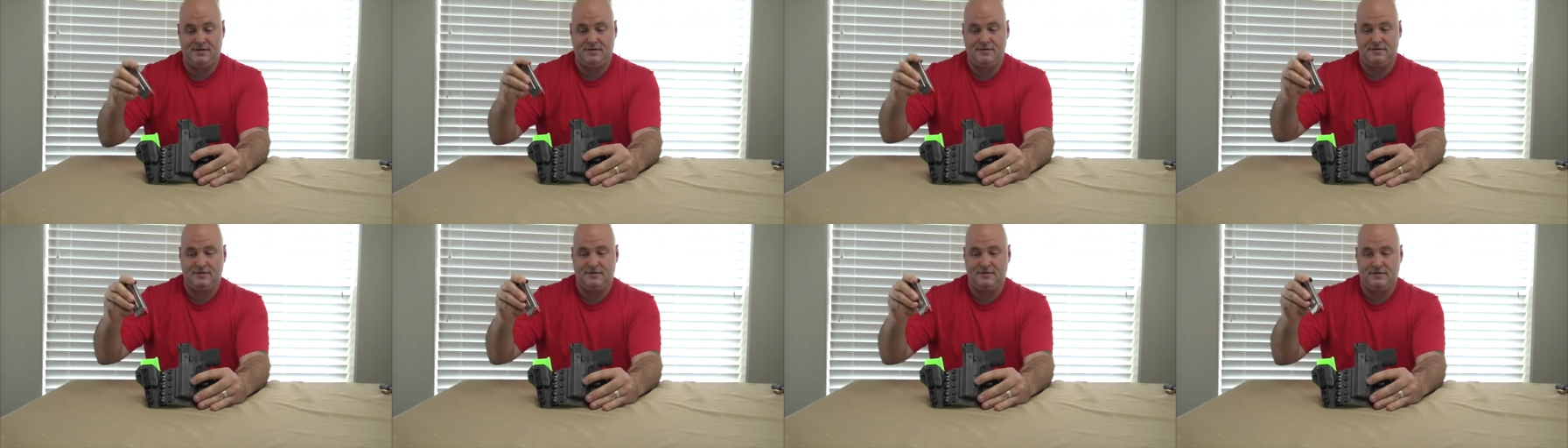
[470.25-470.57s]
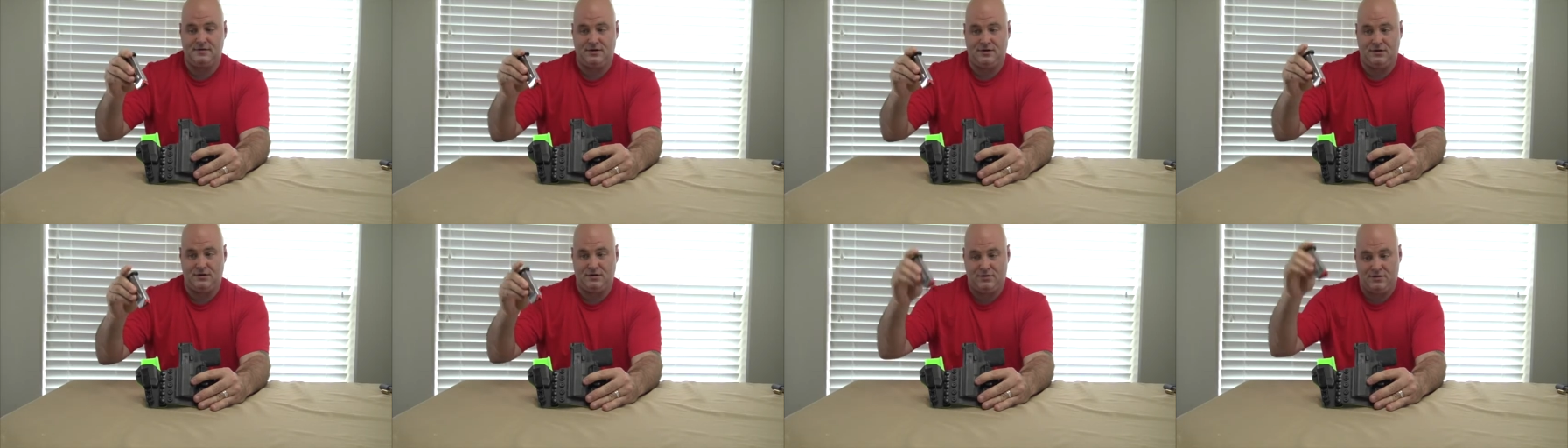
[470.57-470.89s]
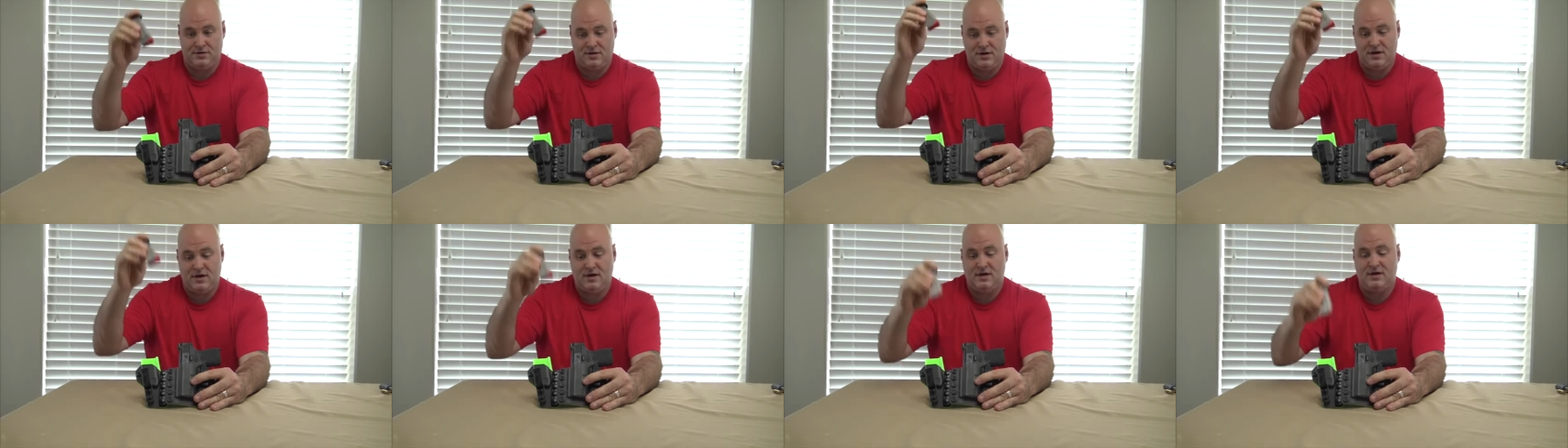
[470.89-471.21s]

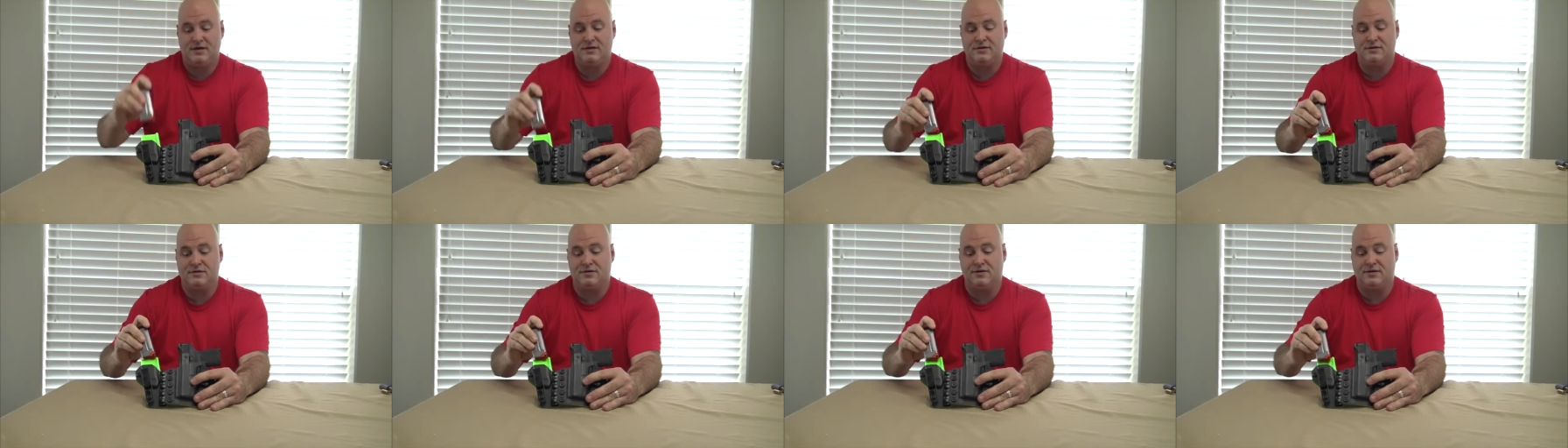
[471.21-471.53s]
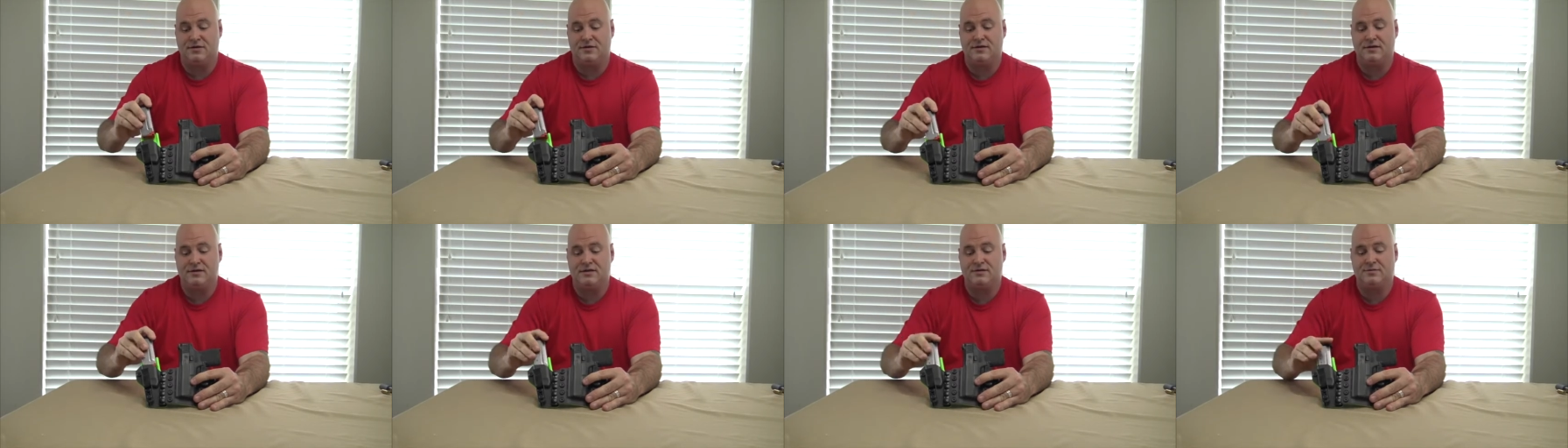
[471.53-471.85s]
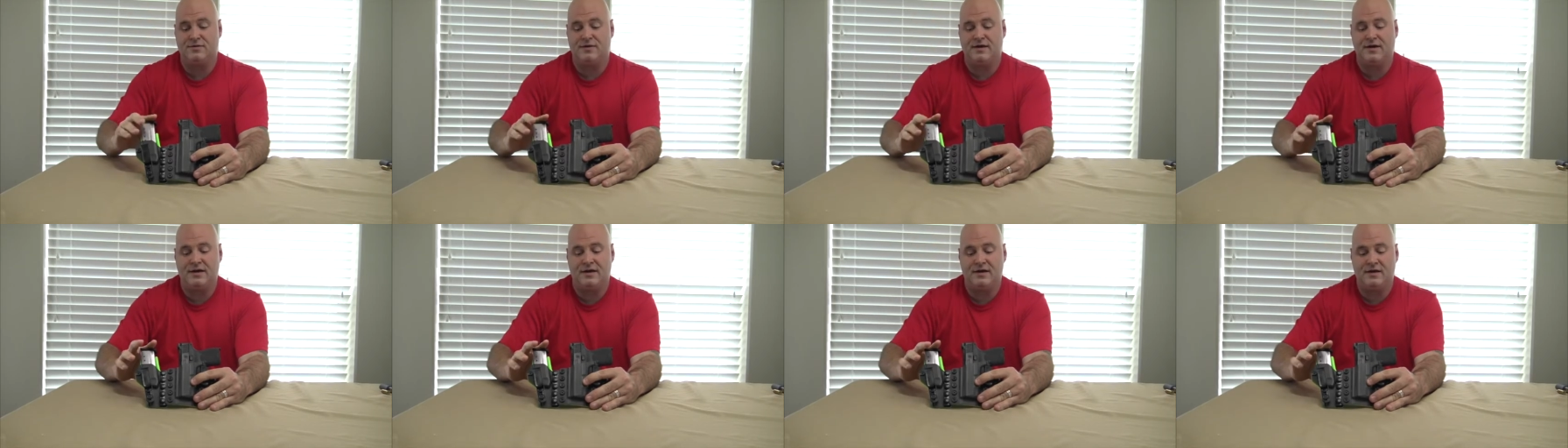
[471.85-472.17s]
So turn this
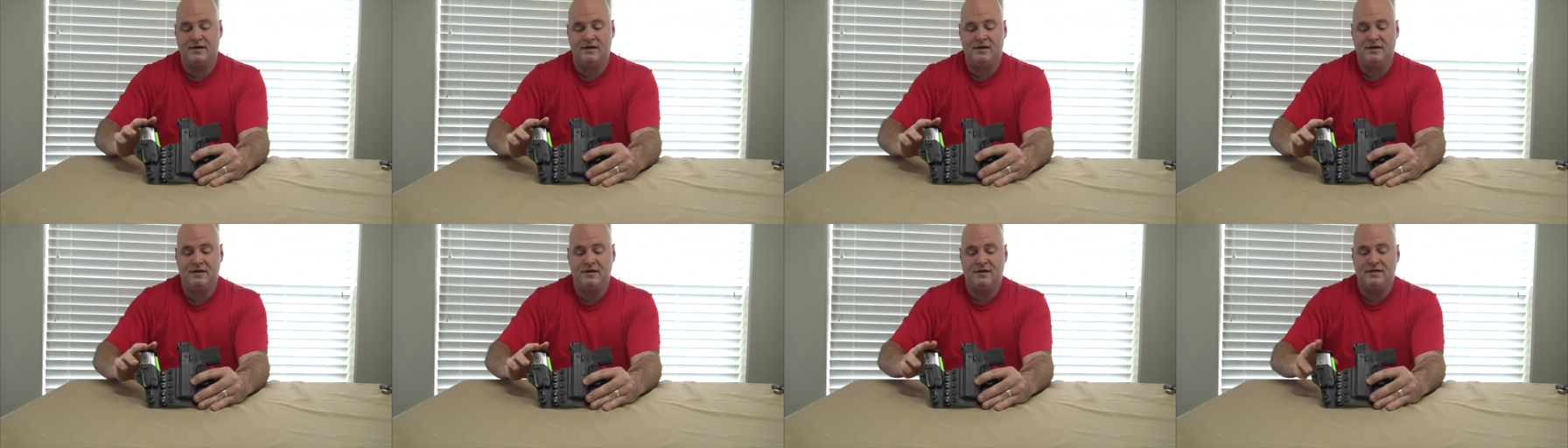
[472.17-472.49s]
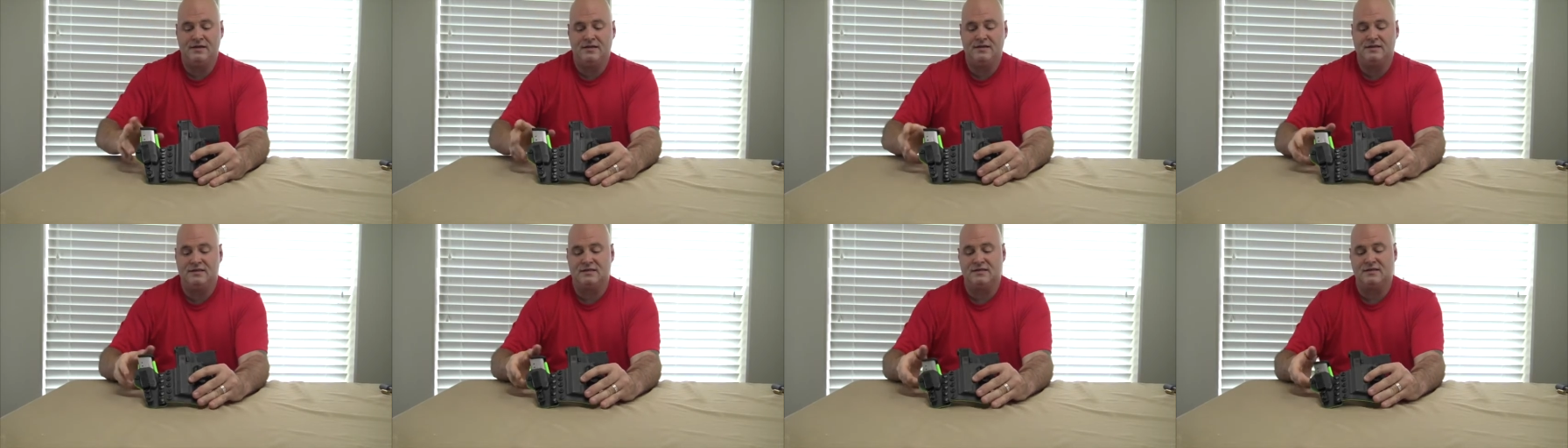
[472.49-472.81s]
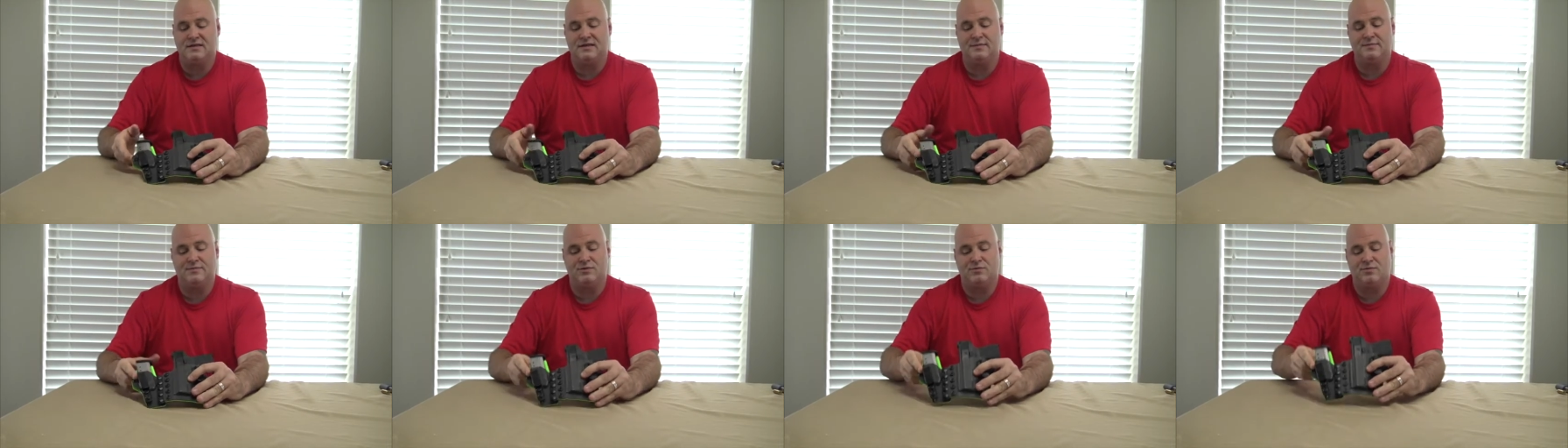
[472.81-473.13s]
way,
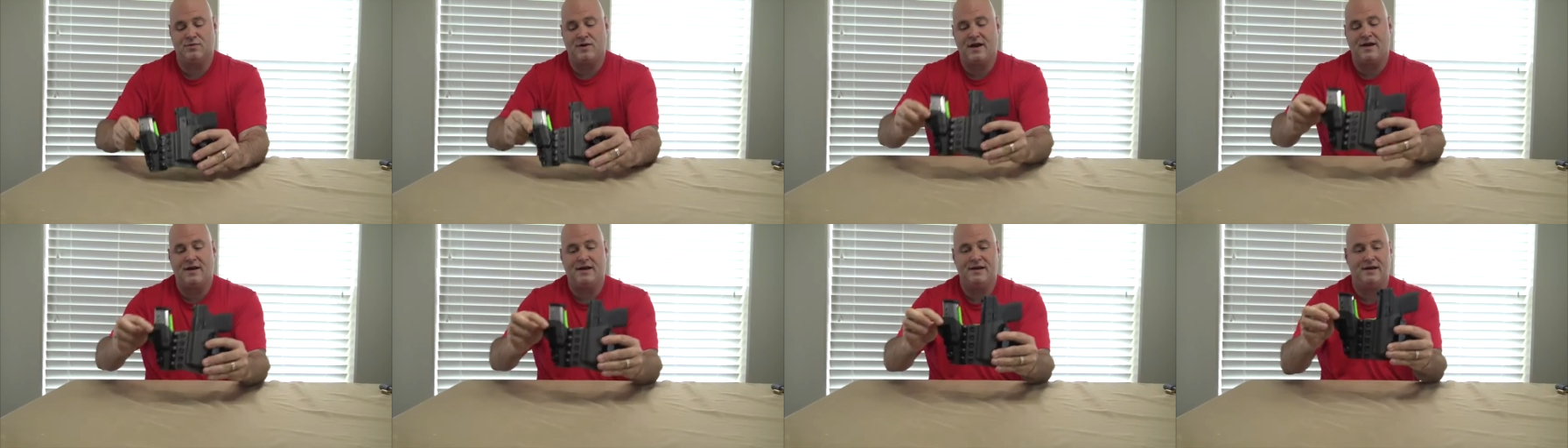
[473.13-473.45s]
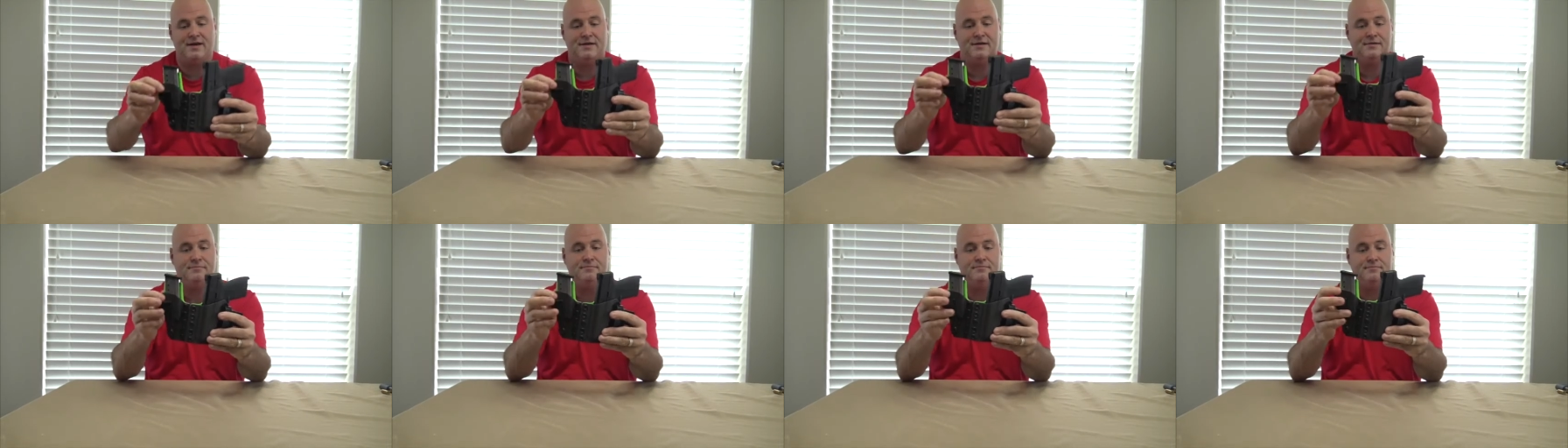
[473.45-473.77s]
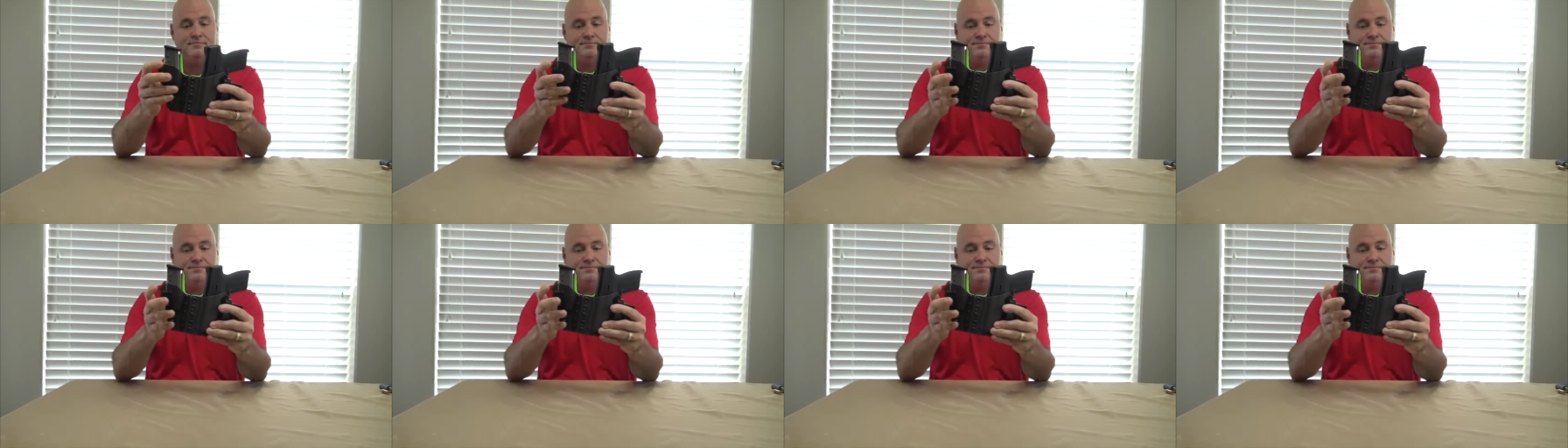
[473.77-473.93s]
slips right in,